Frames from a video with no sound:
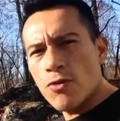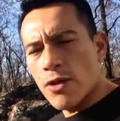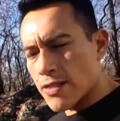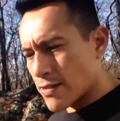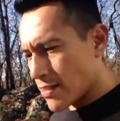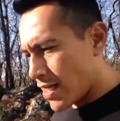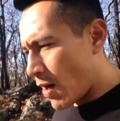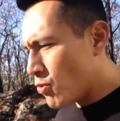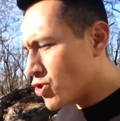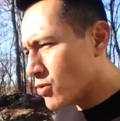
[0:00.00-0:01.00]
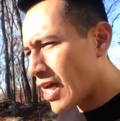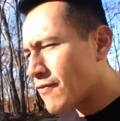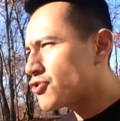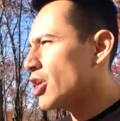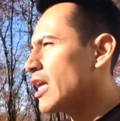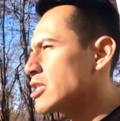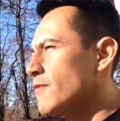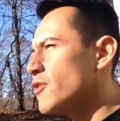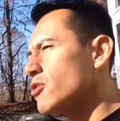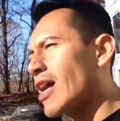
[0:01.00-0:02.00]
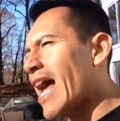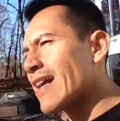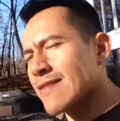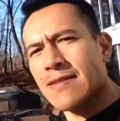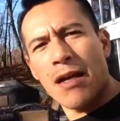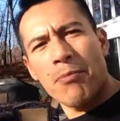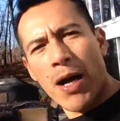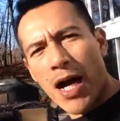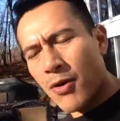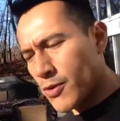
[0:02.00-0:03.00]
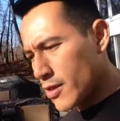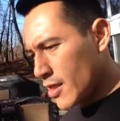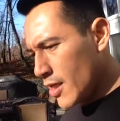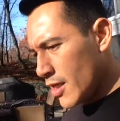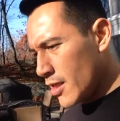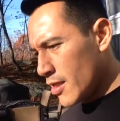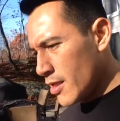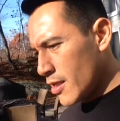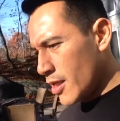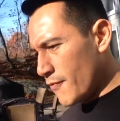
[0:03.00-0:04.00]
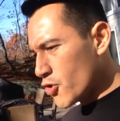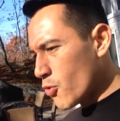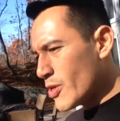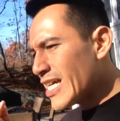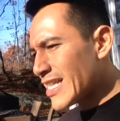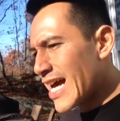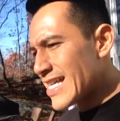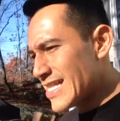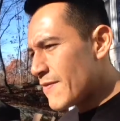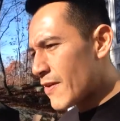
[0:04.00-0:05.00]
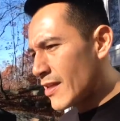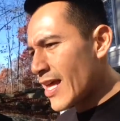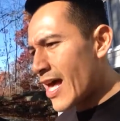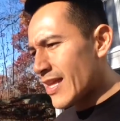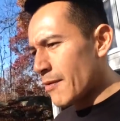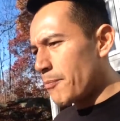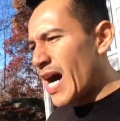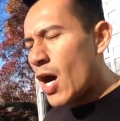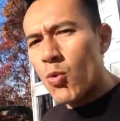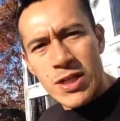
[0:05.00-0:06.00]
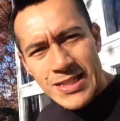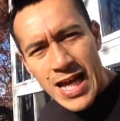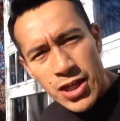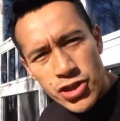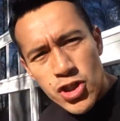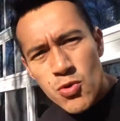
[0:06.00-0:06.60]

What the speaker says: you is, how would your life change if you could access that power? If you could realize even that the power is not